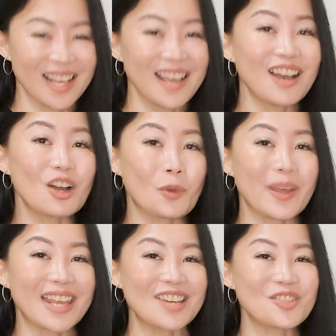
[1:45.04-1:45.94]
A quick
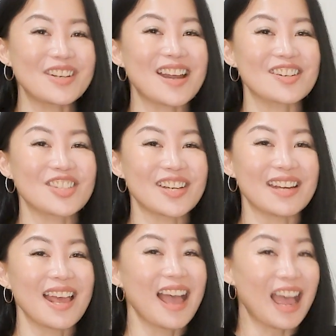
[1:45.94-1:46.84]
introduction.
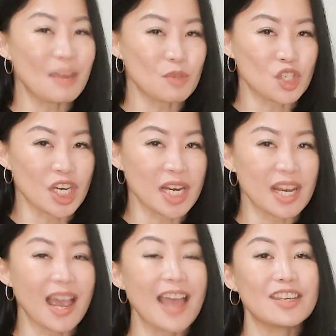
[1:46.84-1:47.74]
I'm Jeannie.
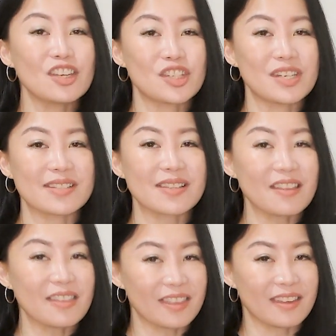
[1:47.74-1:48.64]
I teach design
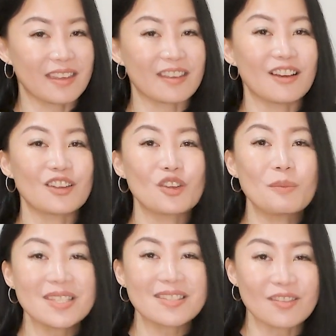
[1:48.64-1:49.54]
thinking, a
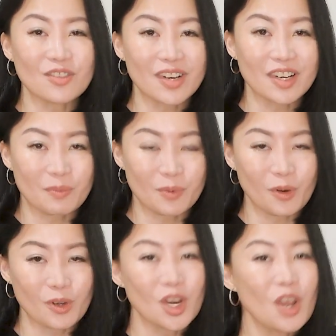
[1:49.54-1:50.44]
human-centric approach
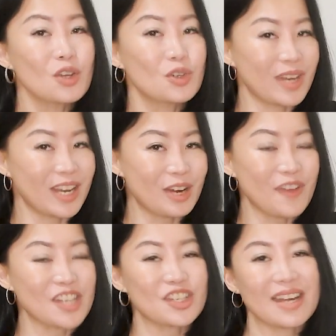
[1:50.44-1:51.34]
to
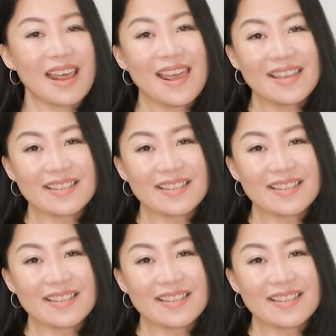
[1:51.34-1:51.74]
innovation and